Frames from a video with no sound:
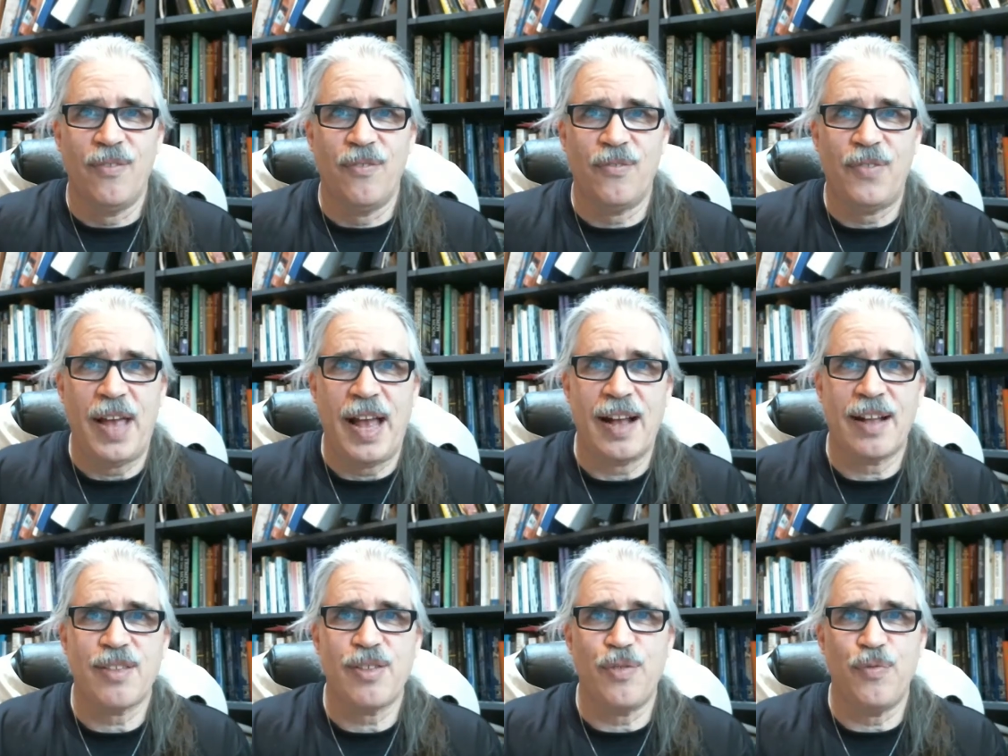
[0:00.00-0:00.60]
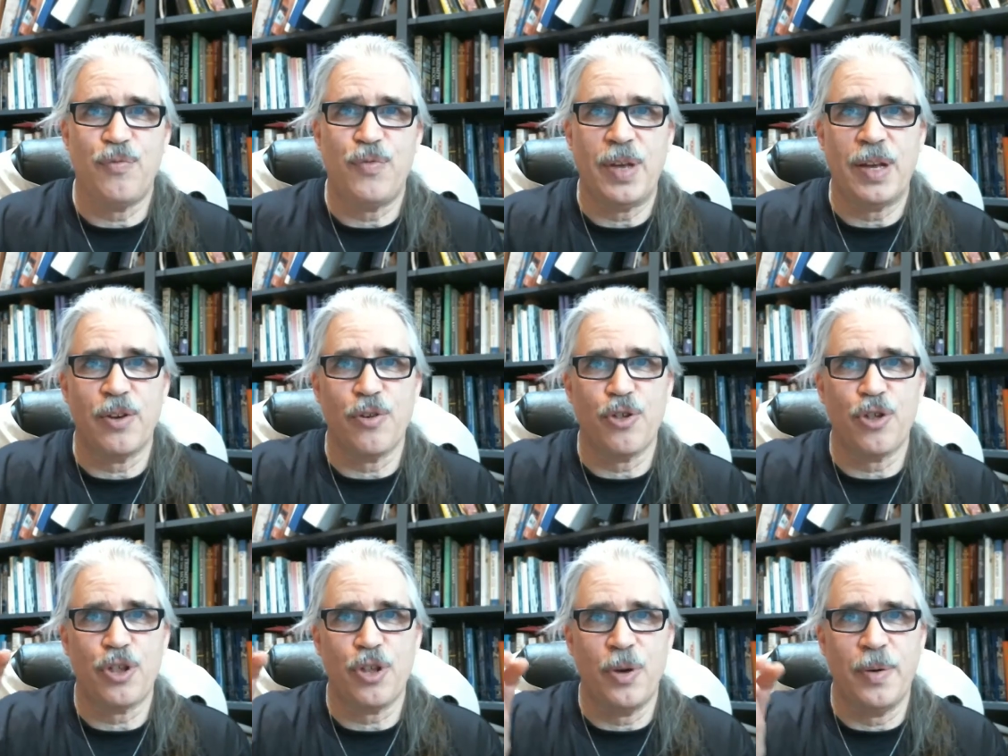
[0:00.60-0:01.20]
facts and
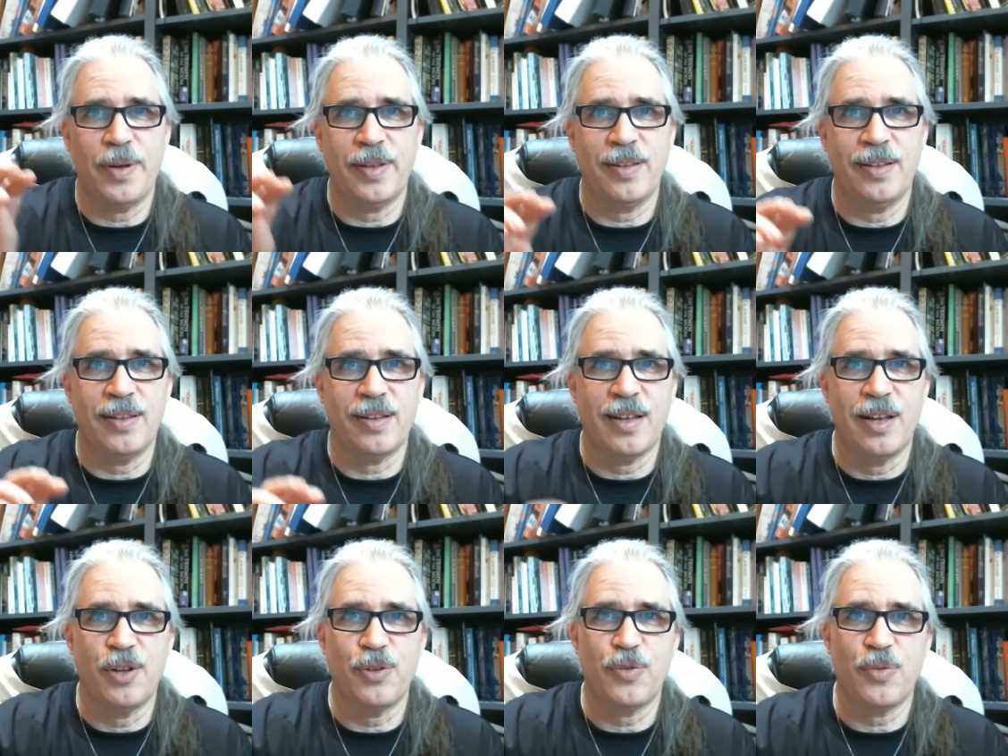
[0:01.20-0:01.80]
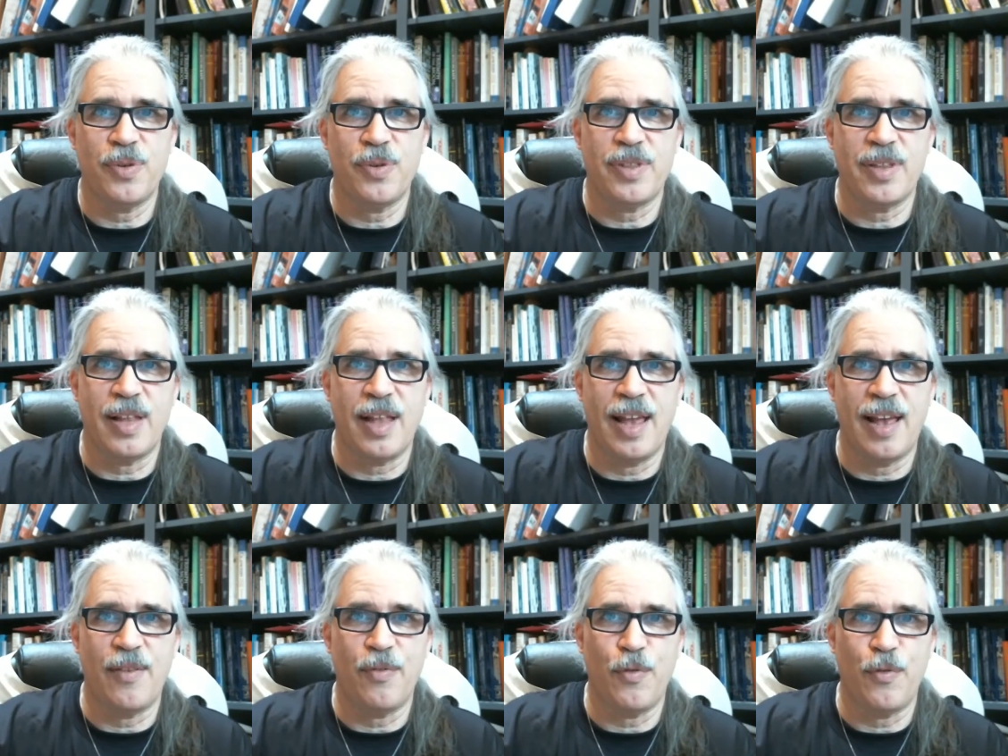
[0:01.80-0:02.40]
figures showing that countries
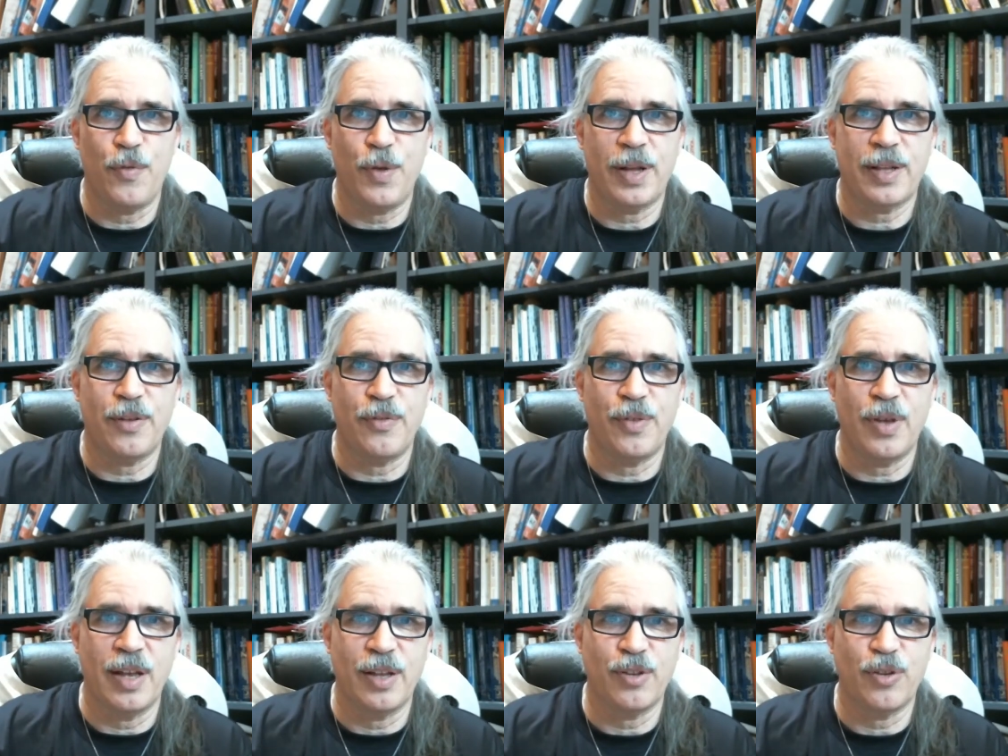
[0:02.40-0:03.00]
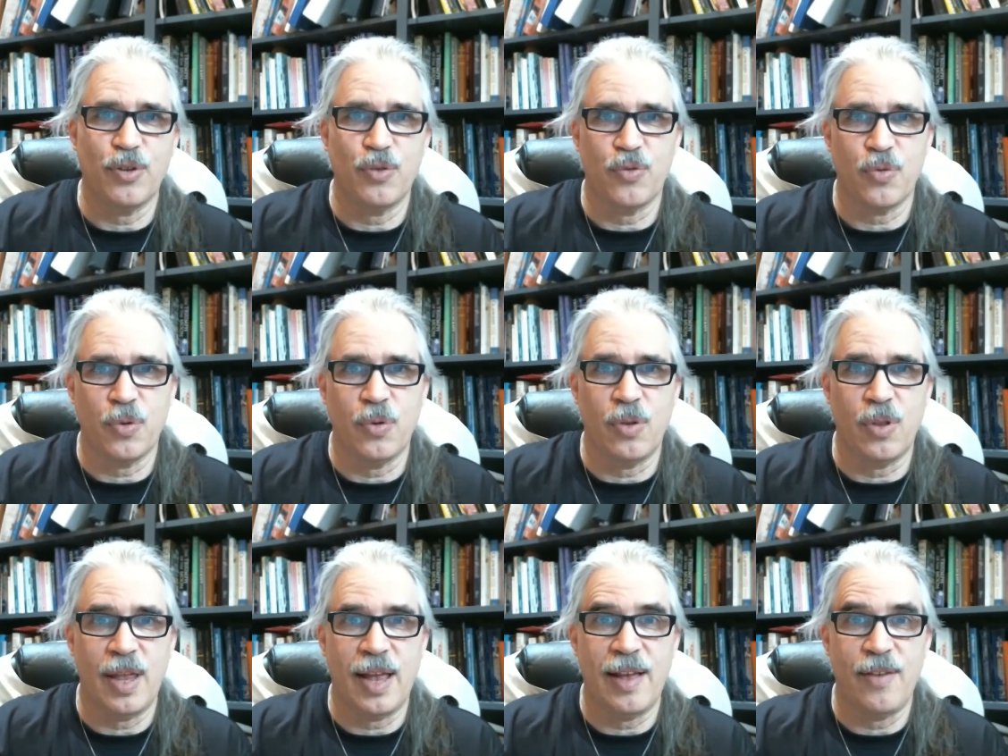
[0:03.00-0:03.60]
that have effective gun
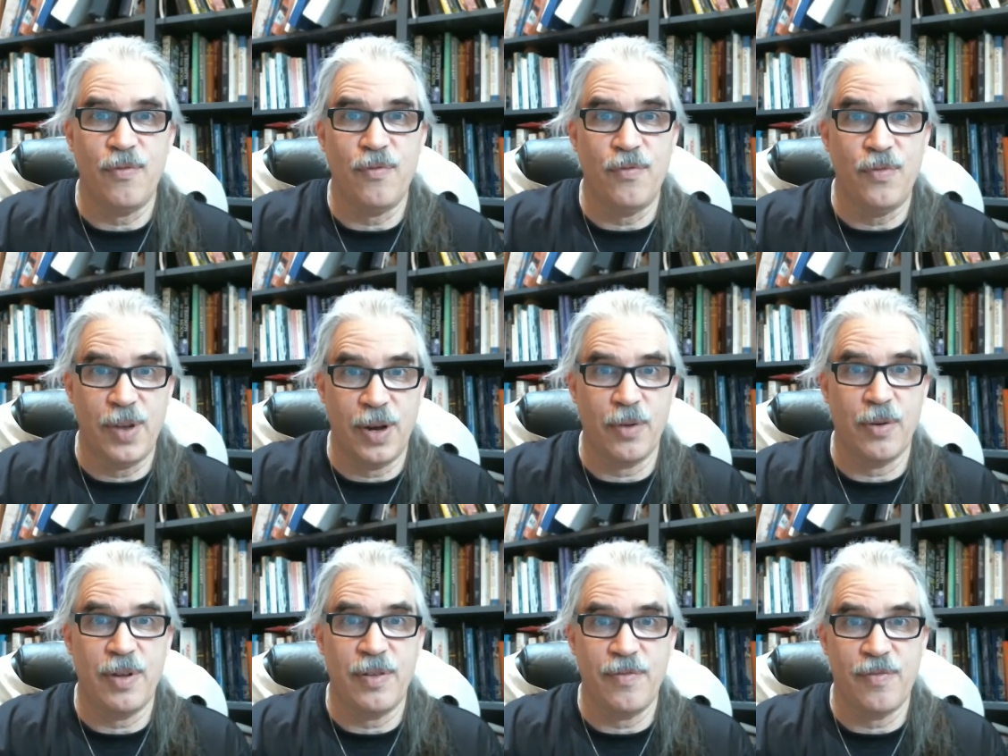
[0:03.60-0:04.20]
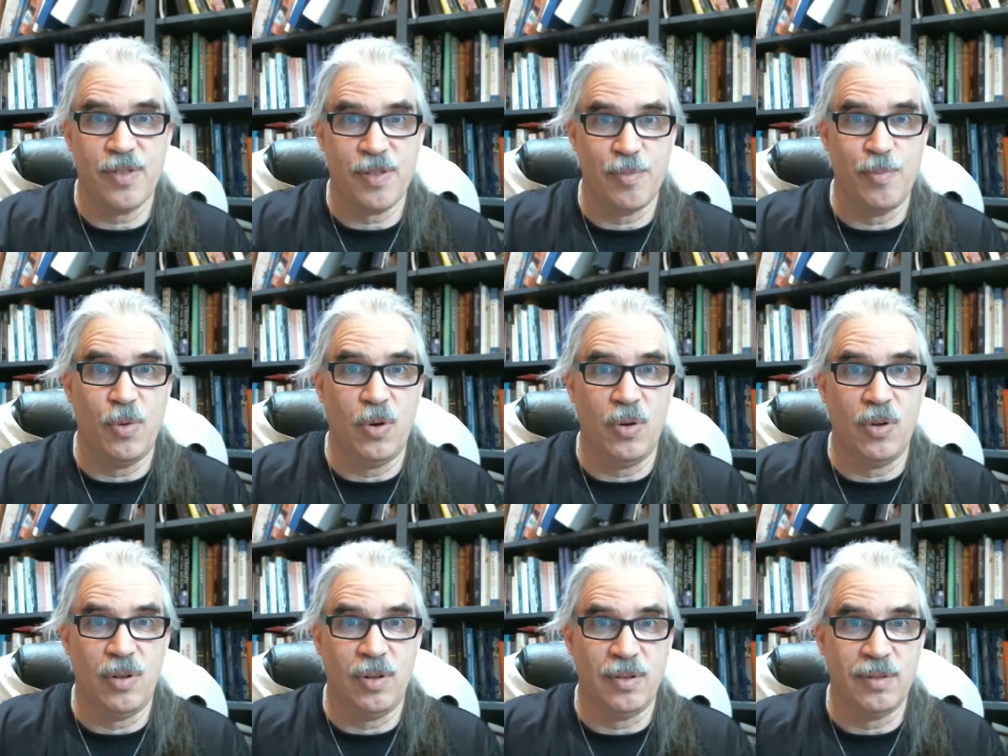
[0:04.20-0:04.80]
control have very
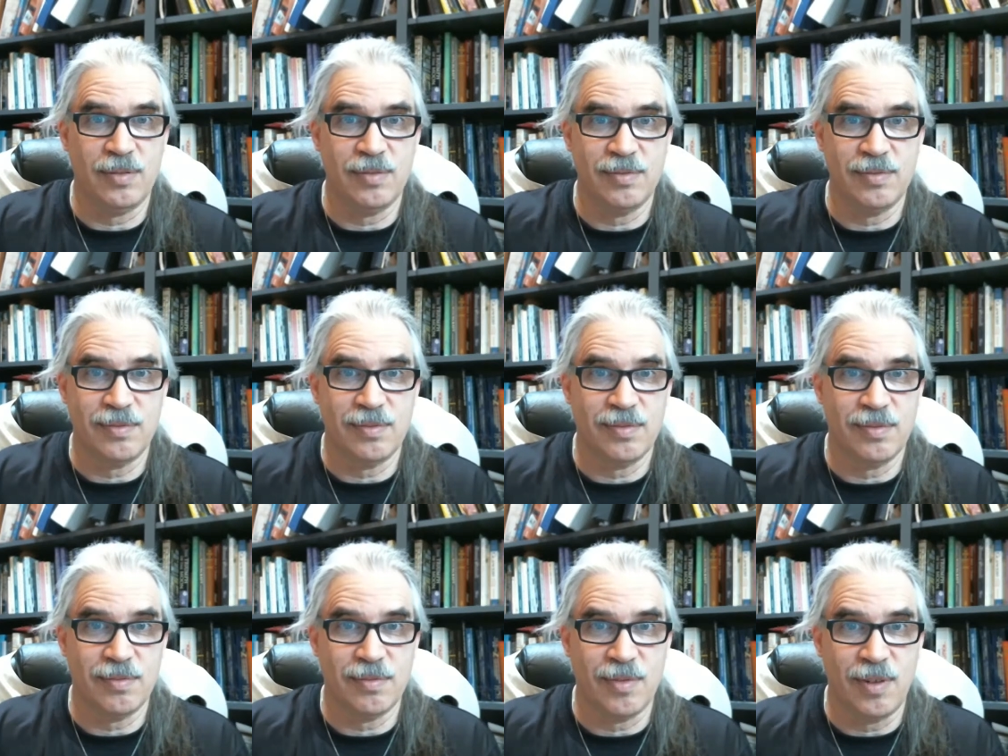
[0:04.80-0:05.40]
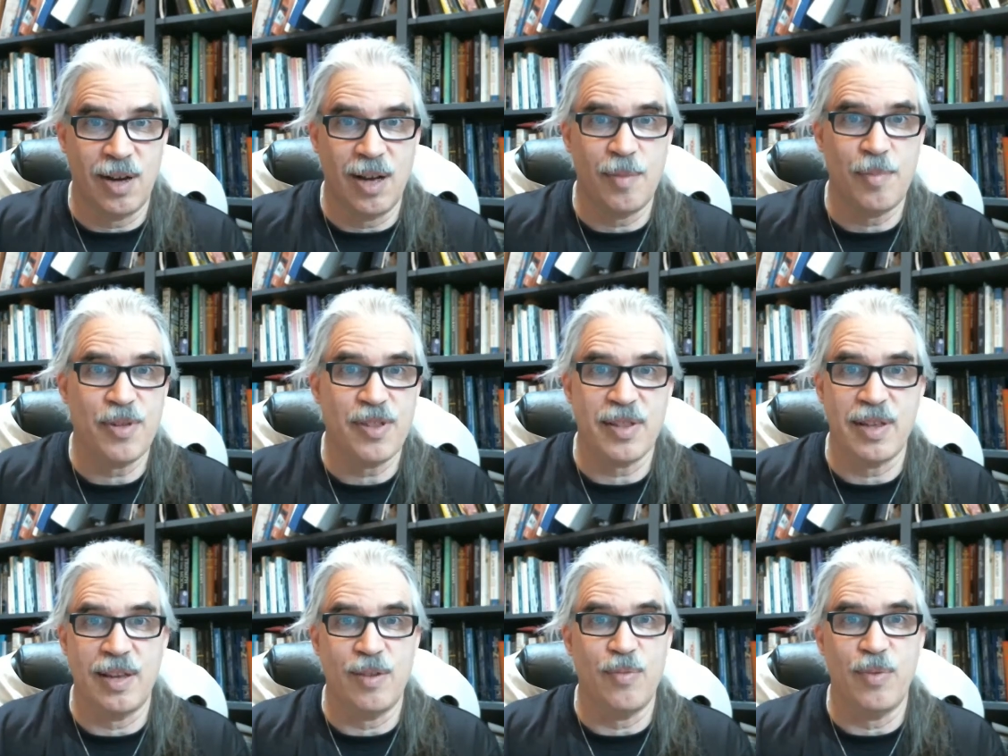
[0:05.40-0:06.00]
small
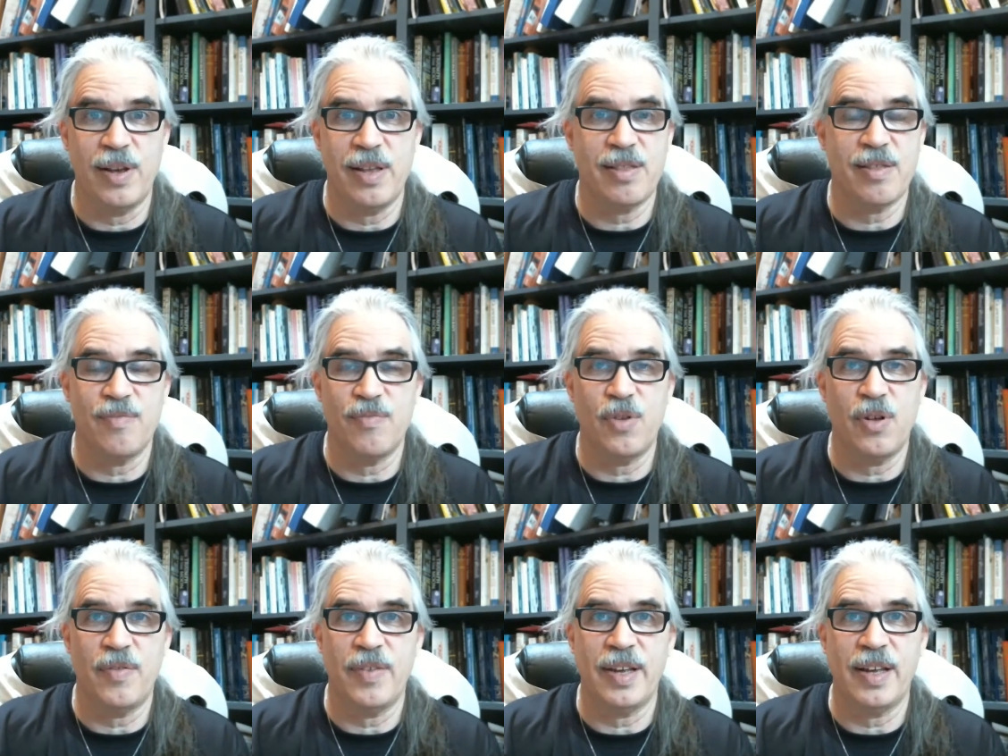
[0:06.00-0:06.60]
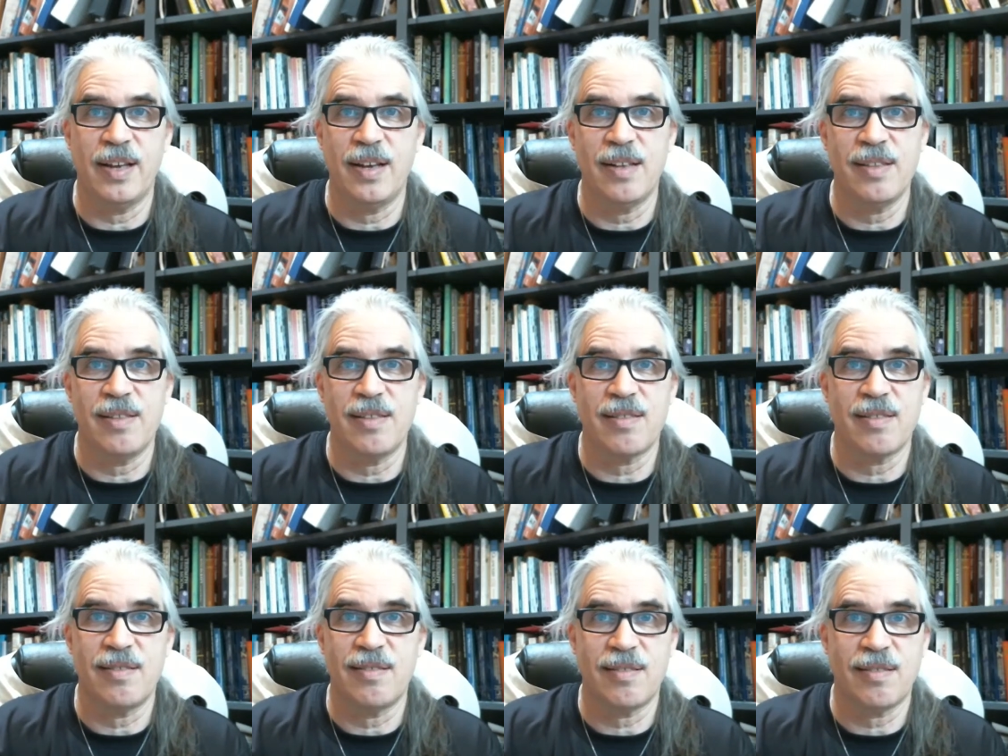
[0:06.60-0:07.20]
homicide rates involving
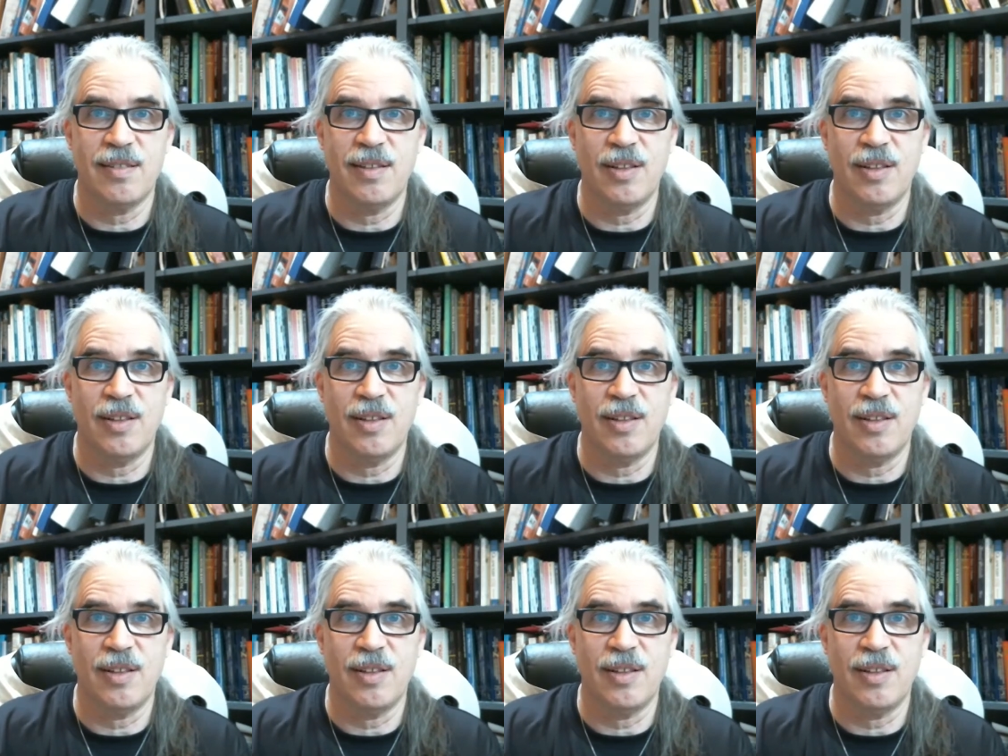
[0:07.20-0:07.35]
guns.